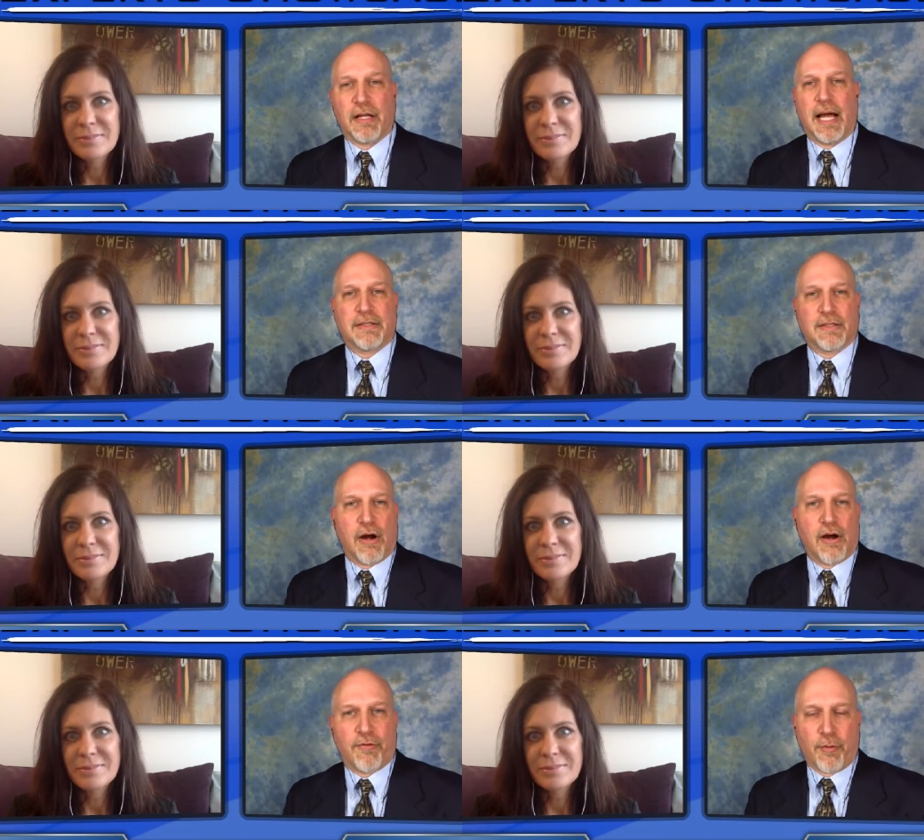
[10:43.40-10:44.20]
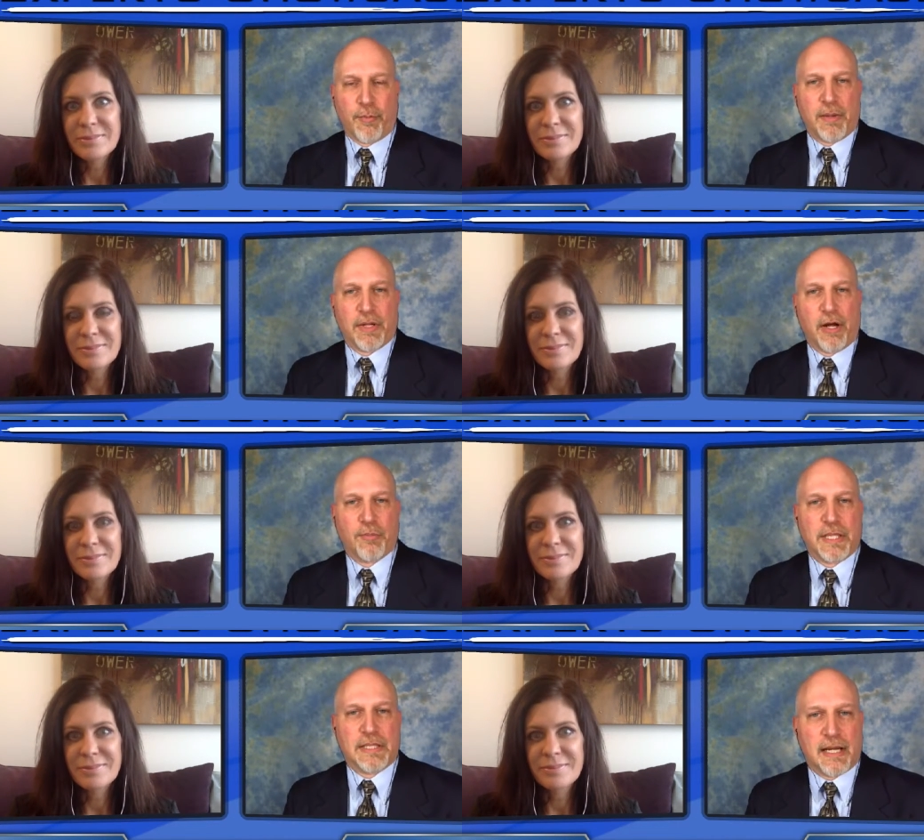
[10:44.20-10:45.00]
Speaker 1: a lot to offer for people. I
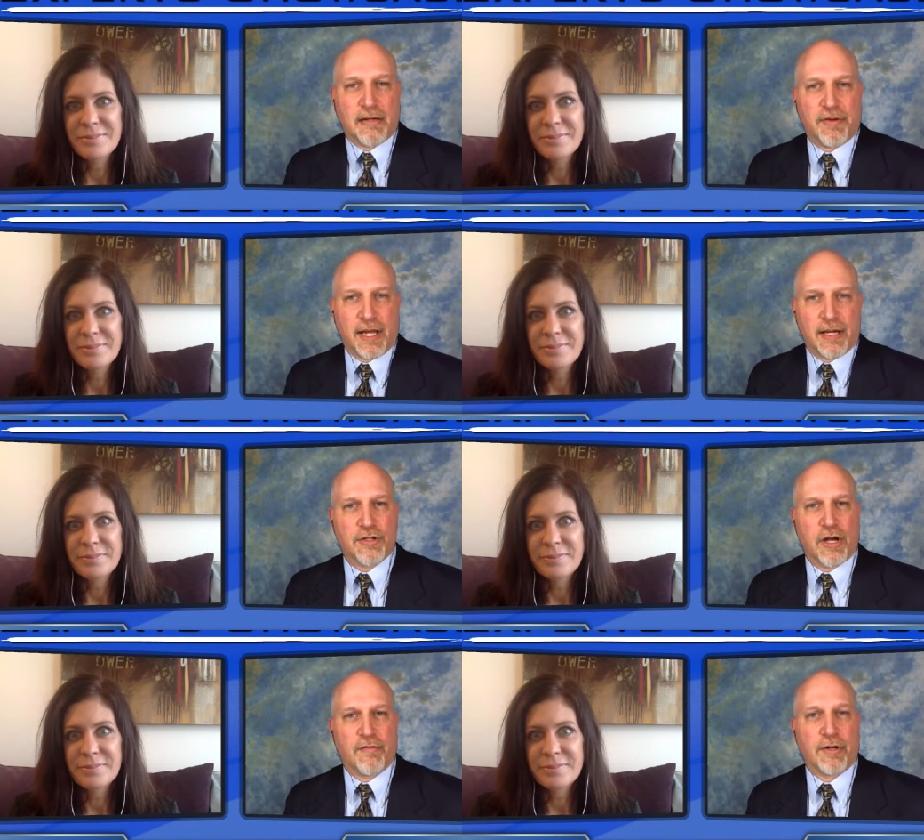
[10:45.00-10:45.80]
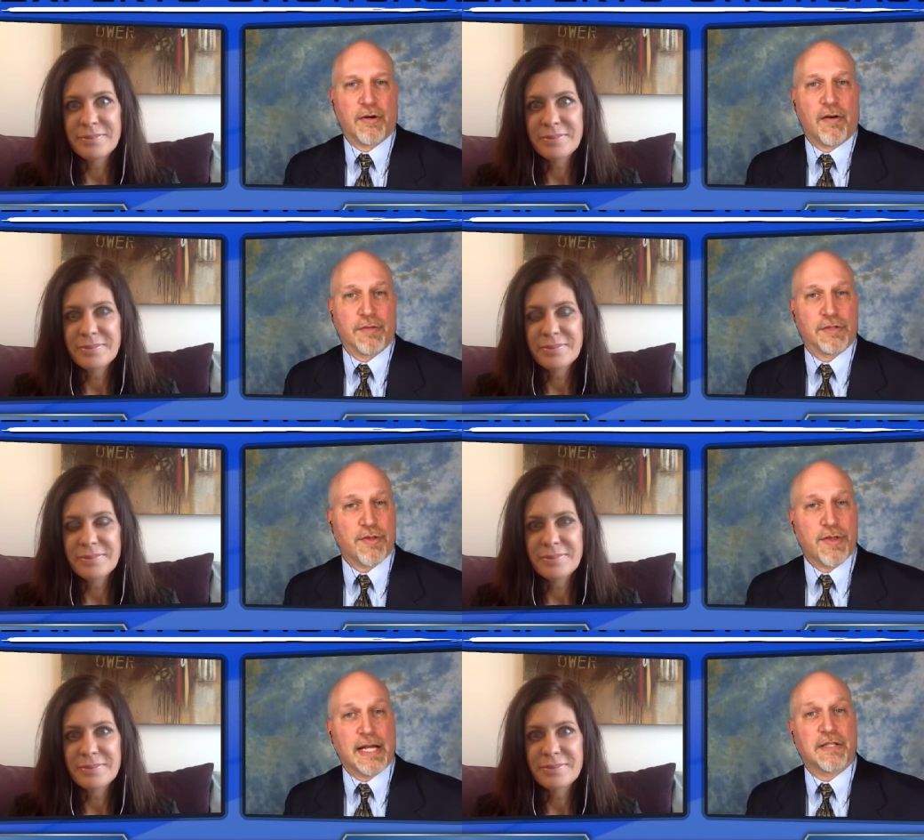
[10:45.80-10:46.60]
hope they take advantage of your offer. So
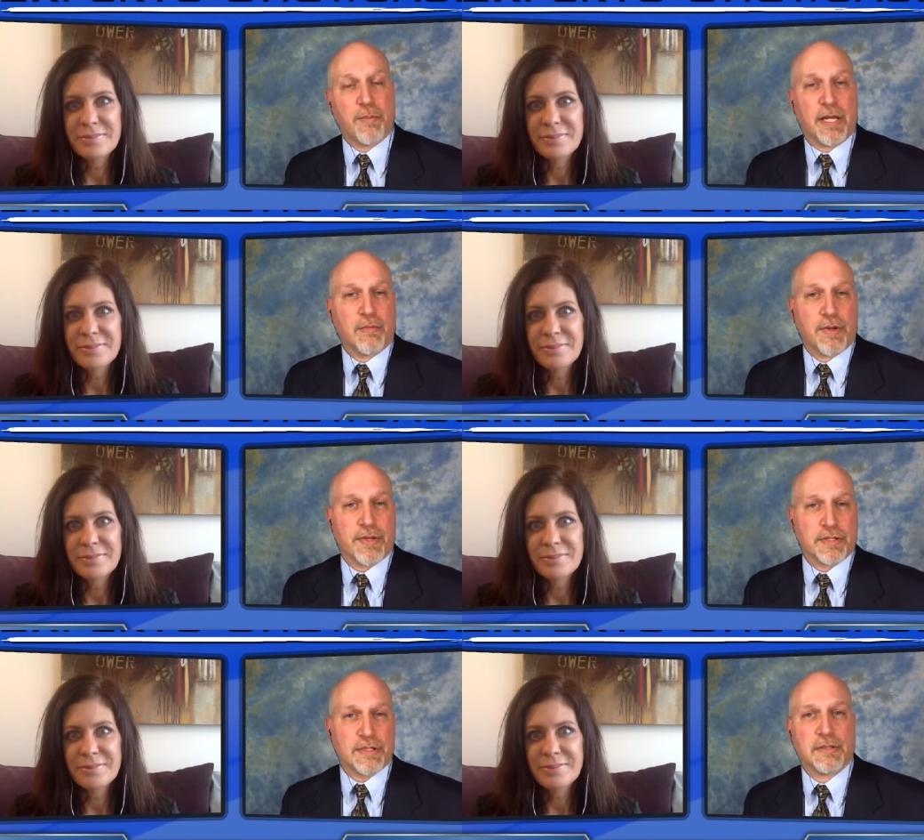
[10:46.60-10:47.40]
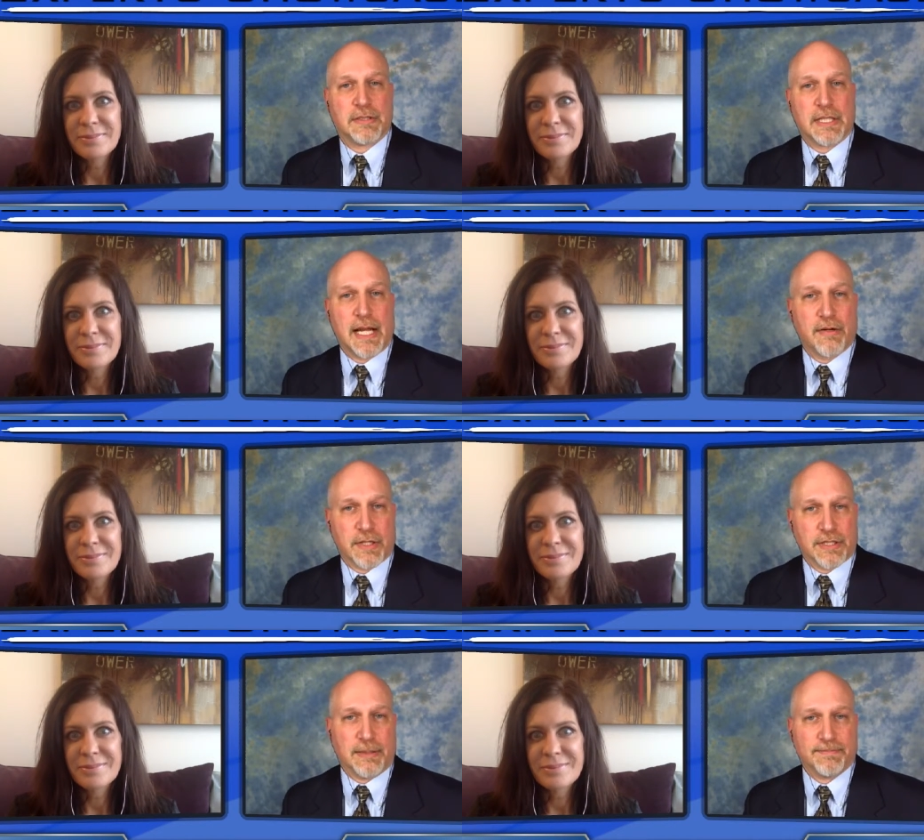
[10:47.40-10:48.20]
thanks for being with us today,
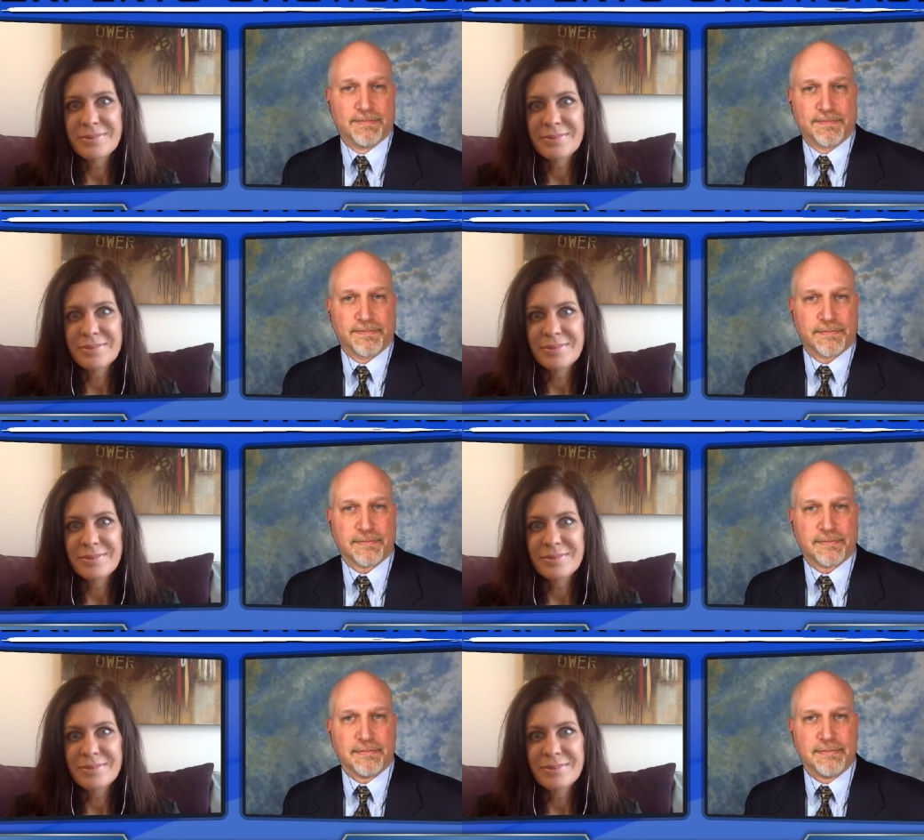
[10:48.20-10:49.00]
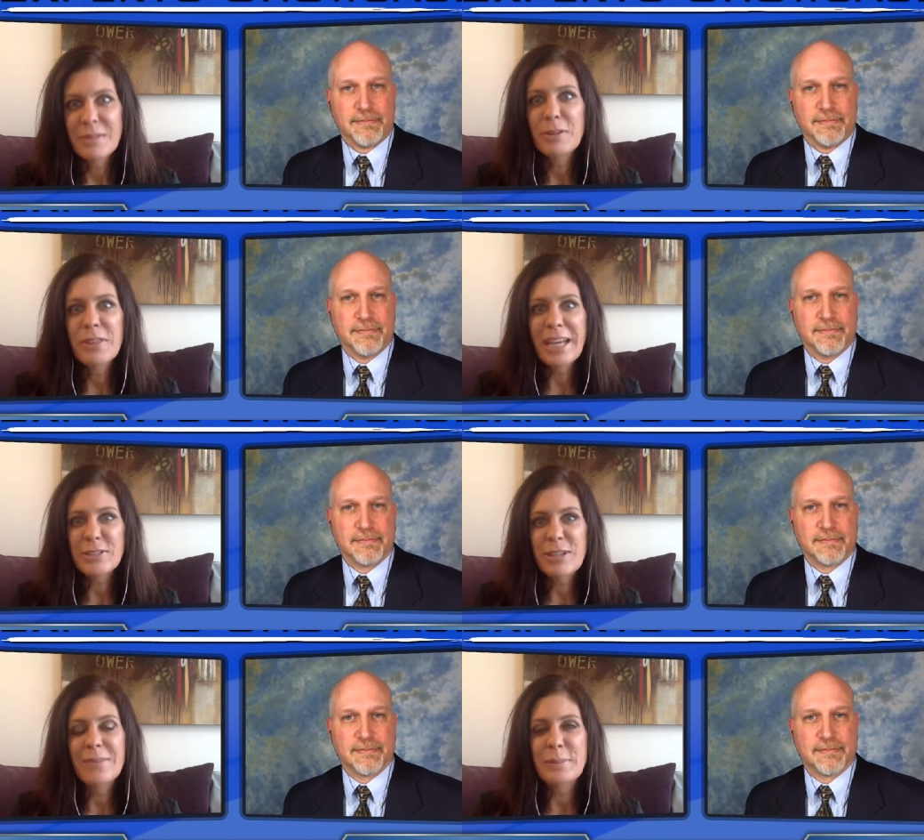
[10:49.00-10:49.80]
Kristi.
Speaker 2: Well, thanks
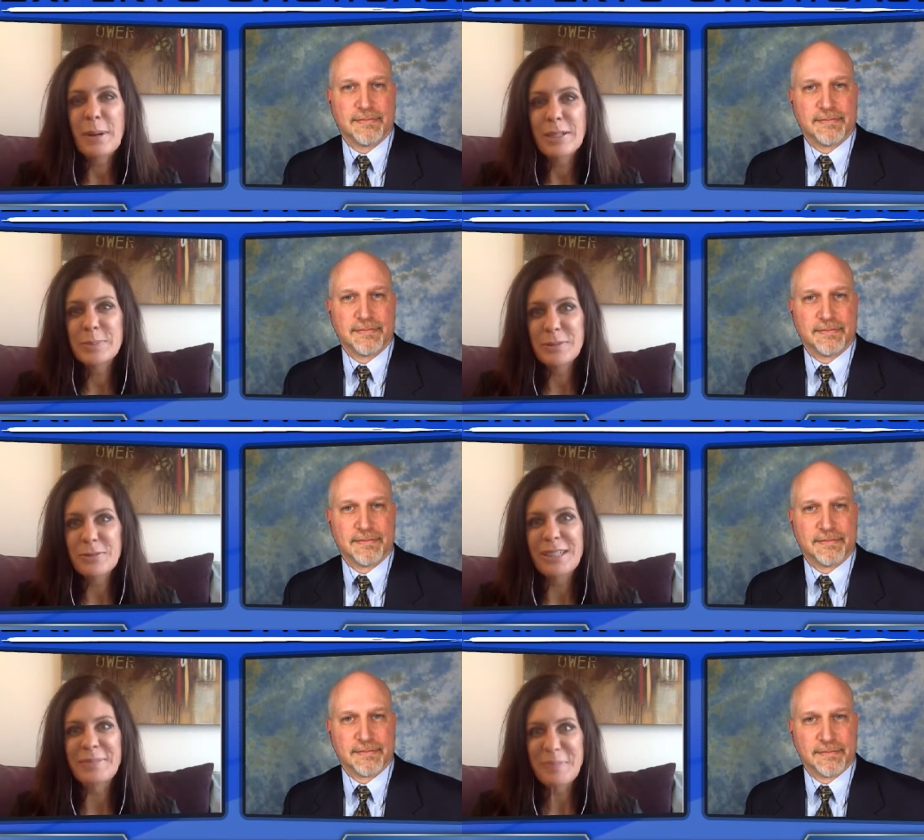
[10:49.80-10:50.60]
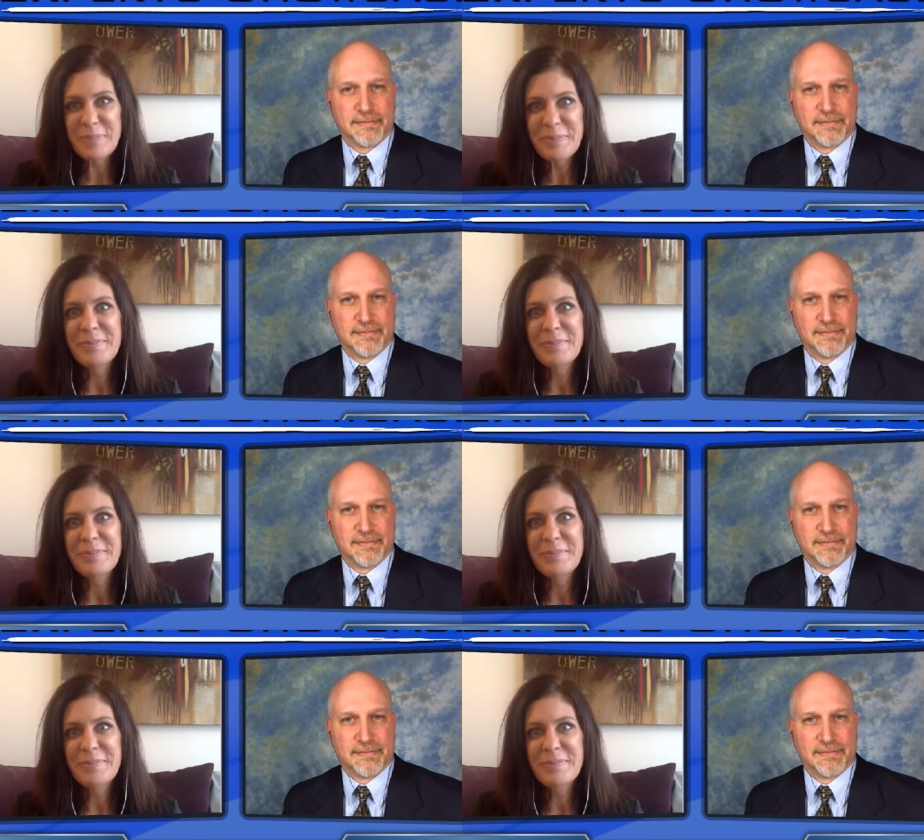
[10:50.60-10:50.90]
for having me, Marc. It's been fun.